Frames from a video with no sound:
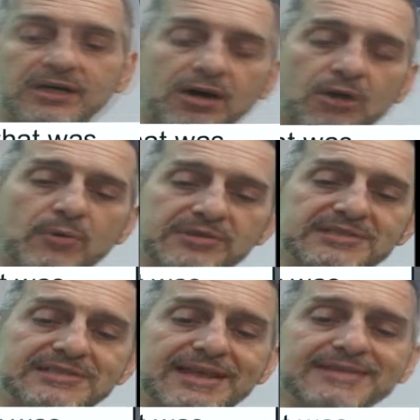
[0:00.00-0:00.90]
Oh, well,
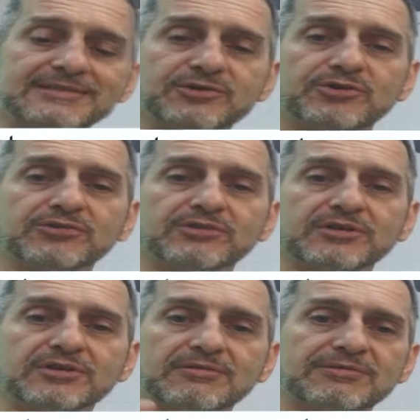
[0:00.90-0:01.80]
this last little
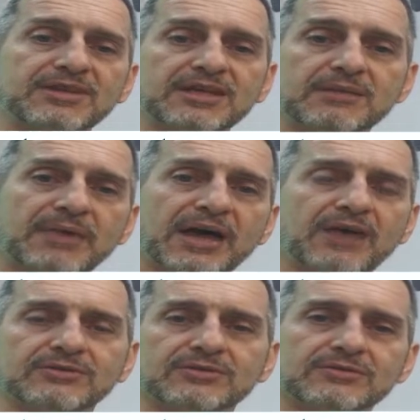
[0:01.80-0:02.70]
thing
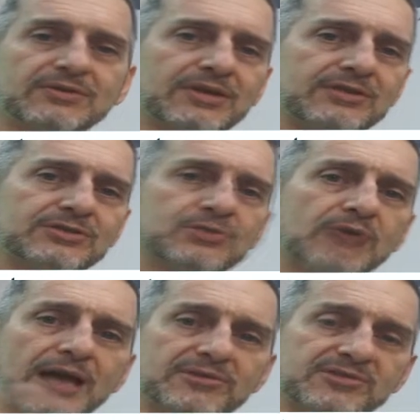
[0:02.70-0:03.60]
about uh,
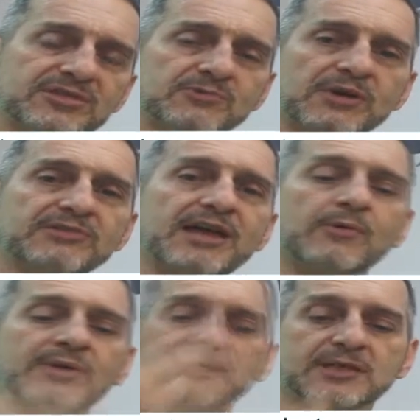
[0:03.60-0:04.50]
$2 this way or that
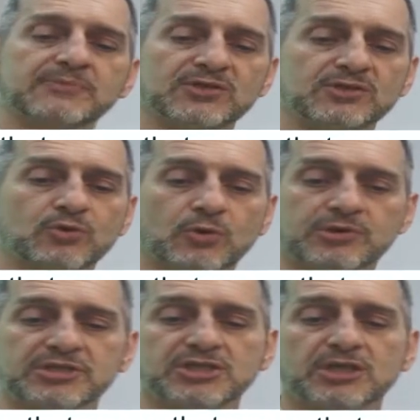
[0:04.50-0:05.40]
way, it's up to you, or
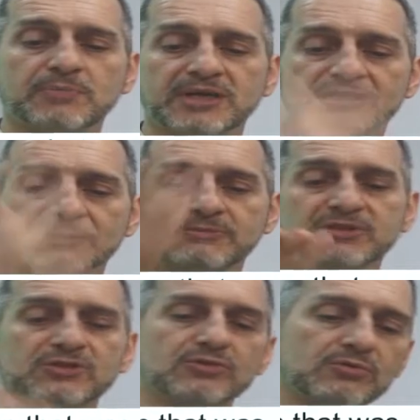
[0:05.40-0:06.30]
the shipping is up
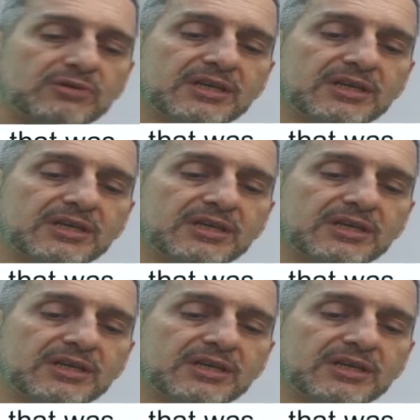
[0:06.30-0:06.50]
to you.